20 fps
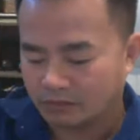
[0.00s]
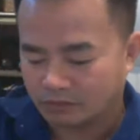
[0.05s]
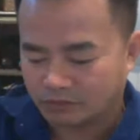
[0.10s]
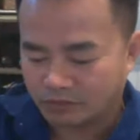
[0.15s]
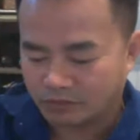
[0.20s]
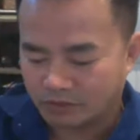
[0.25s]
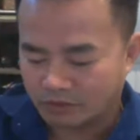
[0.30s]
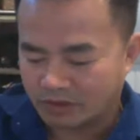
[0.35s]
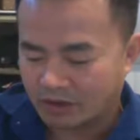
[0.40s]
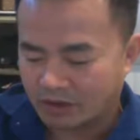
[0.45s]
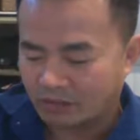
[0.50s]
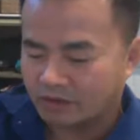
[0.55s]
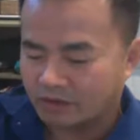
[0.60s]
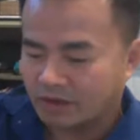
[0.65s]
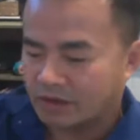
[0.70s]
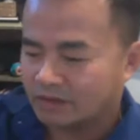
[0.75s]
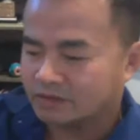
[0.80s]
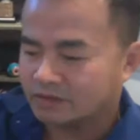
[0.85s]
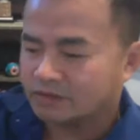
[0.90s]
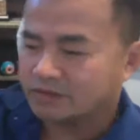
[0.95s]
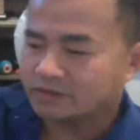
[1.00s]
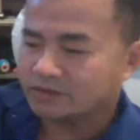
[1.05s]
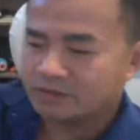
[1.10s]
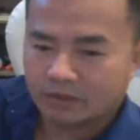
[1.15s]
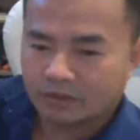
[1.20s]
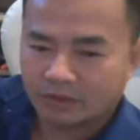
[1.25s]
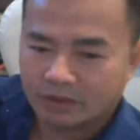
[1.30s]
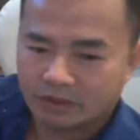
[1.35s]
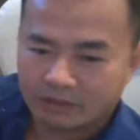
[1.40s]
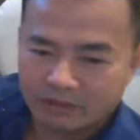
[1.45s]
trim down the edges
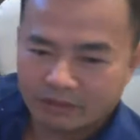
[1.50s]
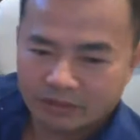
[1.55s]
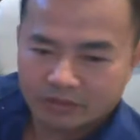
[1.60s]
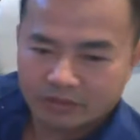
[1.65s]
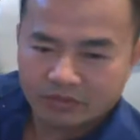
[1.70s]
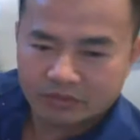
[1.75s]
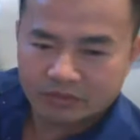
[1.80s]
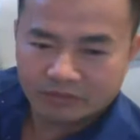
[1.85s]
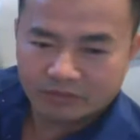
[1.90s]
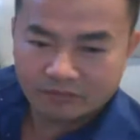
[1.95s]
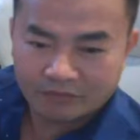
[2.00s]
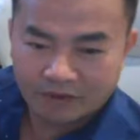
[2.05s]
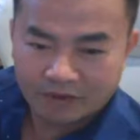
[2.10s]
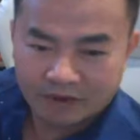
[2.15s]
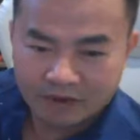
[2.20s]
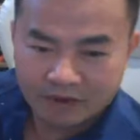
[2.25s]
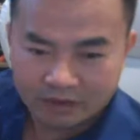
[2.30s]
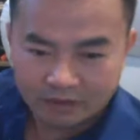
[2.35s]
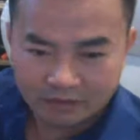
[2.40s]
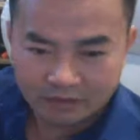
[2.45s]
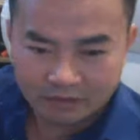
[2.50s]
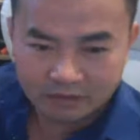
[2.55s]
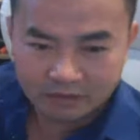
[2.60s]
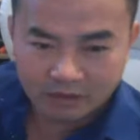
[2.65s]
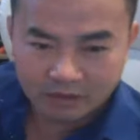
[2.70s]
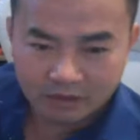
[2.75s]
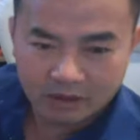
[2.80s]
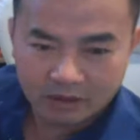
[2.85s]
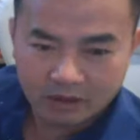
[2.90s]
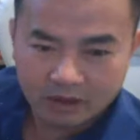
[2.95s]
so that both the front and
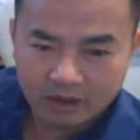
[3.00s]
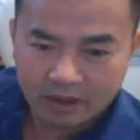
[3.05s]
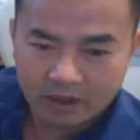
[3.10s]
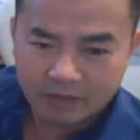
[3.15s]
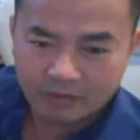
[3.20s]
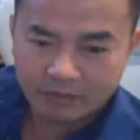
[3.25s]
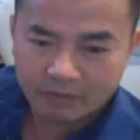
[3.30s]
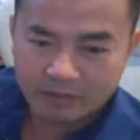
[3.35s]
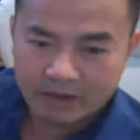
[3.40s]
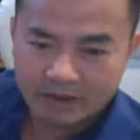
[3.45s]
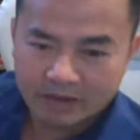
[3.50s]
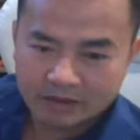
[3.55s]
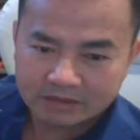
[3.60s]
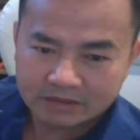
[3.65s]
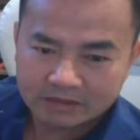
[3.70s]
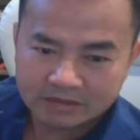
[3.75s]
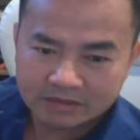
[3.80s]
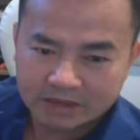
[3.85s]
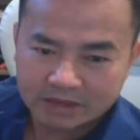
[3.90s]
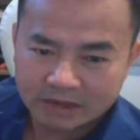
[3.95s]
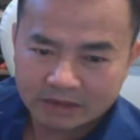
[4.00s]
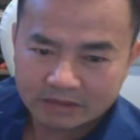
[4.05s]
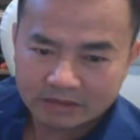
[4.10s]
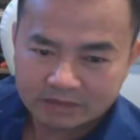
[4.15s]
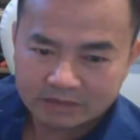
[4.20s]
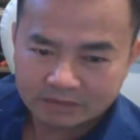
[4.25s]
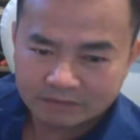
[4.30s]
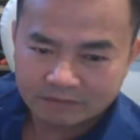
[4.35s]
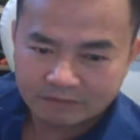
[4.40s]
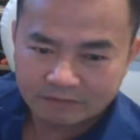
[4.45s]
the back
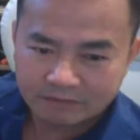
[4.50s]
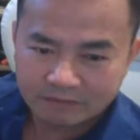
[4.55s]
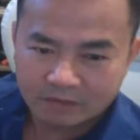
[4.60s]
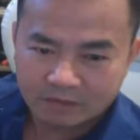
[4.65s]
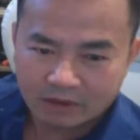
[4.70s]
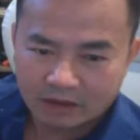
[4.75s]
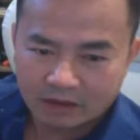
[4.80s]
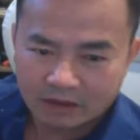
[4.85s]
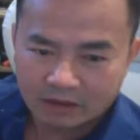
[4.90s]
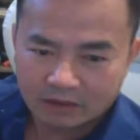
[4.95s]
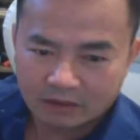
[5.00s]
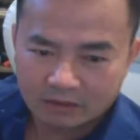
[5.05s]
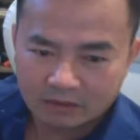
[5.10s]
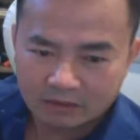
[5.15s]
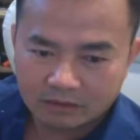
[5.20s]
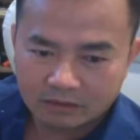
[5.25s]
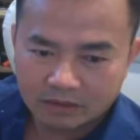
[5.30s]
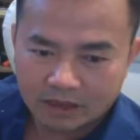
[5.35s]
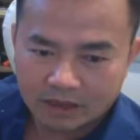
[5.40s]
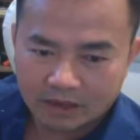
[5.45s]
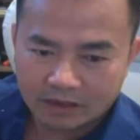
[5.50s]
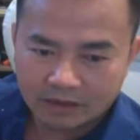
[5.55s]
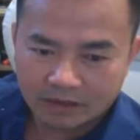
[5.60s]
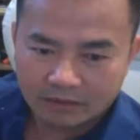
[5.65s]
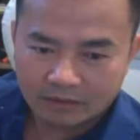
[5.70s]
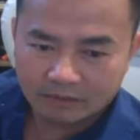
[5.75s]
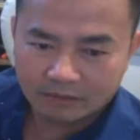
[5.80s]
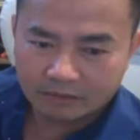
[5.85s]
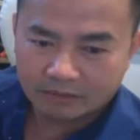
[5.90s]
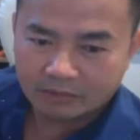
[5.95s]
sides line
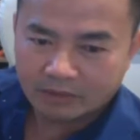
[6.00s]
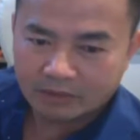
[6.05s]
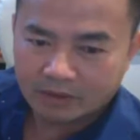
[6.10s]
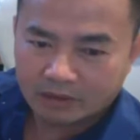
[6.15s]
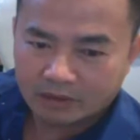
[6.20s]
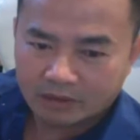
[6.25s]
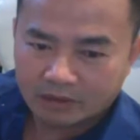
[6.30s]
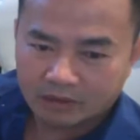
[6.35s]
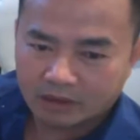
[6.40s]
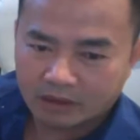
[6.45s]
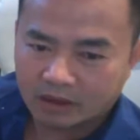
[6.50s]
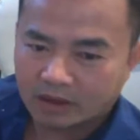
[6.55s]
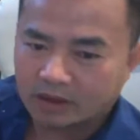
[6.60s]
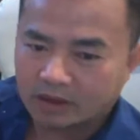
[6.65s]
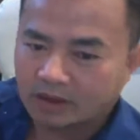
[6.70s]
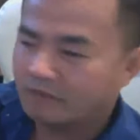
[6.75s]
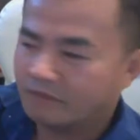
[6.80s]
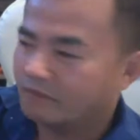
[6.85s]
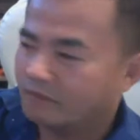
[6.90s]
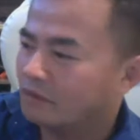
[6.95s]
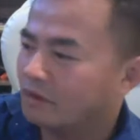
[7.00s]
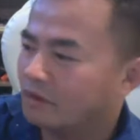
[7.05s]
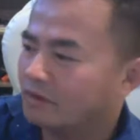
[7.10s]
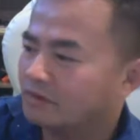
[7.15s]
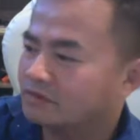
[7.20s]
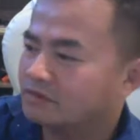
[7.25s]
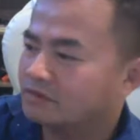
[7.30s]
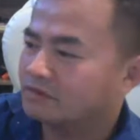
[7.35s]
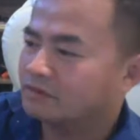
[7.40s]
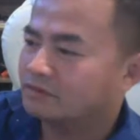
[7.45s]
up. Okay, if one
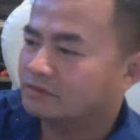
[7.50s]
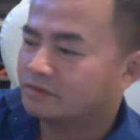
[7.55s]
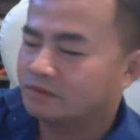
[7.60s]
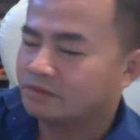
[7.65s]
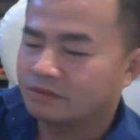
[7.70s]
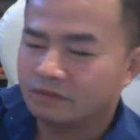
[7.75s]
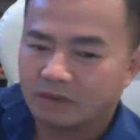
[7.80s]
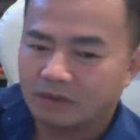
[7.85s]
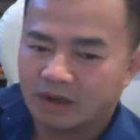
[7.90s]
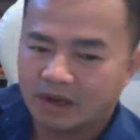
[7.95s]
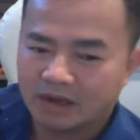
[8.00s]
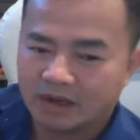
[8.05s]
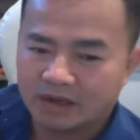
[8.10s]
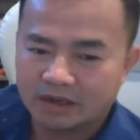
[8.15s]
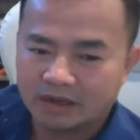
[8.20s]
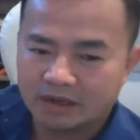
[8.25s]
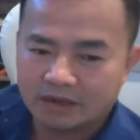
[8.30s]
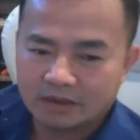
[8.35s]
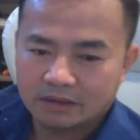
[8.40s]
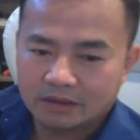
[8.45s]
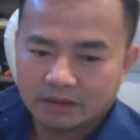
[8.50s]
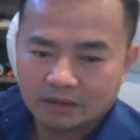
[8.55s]
is too wide,